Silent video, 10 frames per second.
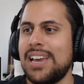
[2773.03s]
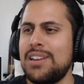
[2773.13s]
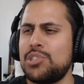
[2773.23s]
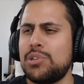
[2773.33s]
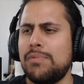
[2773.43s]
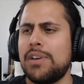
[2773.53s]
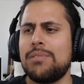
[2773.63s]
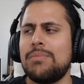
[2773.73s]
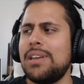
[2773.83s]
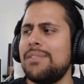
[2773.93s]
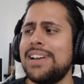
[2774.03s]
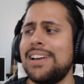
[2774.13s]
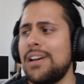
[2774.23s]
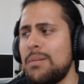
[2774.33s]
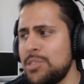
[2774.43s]
I know Street Fighter might have
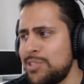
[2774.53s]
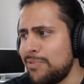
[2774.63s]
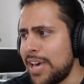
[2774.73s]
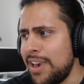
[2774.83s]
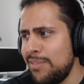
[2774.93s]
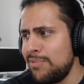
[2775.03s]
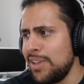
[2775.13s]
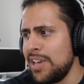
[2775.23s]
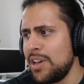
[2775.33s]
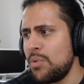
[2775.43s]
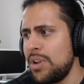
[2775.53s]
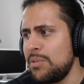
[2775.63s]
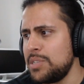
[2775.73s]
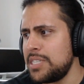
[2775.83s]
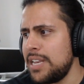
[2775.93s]
gotten almost five when
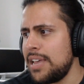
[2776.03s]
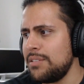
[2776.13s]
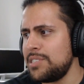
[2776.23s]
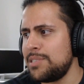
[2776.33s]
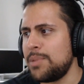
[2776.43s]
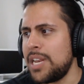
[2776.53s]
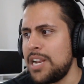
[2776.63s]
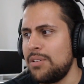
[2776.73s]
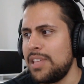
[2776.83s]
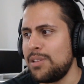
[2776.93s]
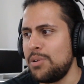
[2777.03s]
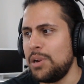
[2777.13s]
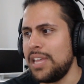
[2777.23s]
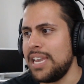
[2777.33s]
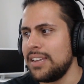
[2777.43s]
it was announced, but I know that there
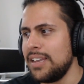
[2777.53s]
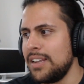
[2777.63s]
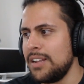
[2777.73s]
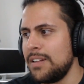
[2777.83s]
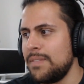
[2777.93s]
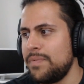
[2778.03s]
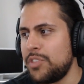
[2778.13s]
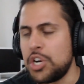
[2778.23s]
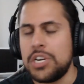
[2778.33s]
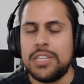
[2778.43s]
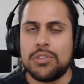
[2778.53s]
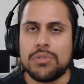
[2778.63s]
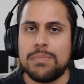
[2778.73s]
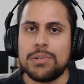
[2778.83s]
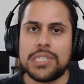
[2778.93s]
were like thirty
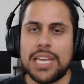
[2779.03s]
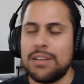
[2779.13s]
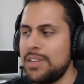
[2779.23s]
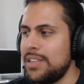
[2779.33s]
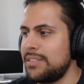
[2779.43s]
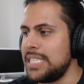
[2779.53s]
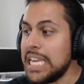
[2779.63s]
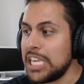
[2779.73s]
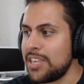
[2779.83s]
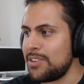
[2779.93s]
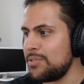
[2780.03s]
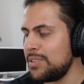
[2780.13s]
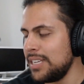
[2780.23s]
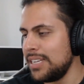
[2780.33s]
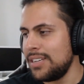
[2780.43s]
three percent of it DQ'd.